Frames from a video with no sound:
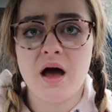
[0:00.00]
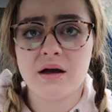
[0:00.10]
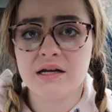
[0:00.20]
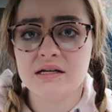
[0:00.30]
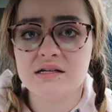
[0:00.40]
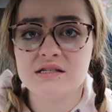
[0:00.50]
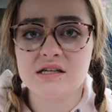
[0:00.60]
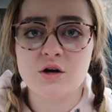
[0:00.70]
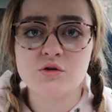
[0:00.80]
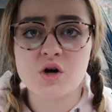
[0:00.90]
can
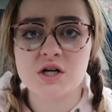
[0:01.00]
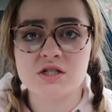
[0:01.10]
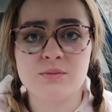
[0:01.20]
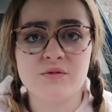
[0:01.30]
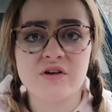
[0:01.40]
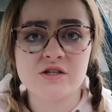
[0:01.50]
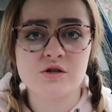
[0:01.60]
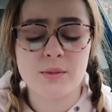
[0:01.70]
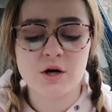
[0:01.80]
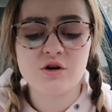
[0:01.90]
easily go talk to a
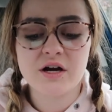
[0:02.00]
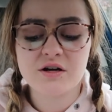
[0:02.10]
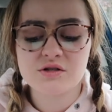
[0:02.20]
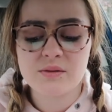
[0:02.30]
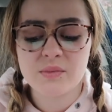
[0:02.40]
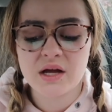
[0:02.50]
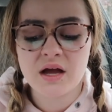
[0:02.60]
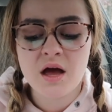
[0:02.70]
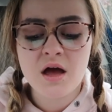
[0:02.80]
professor about a grade or something,